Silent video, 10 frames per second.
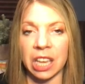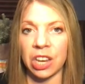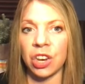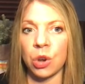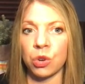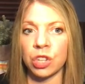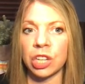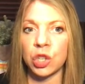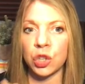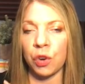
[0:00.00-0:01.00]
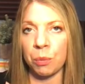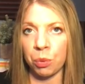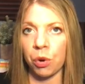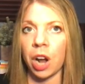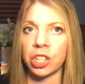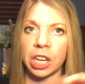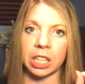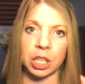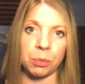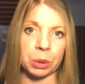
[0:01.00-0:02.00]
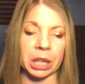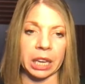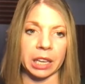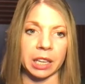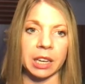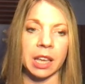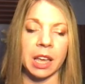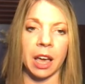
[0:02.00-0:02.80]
in Notion from project to plan,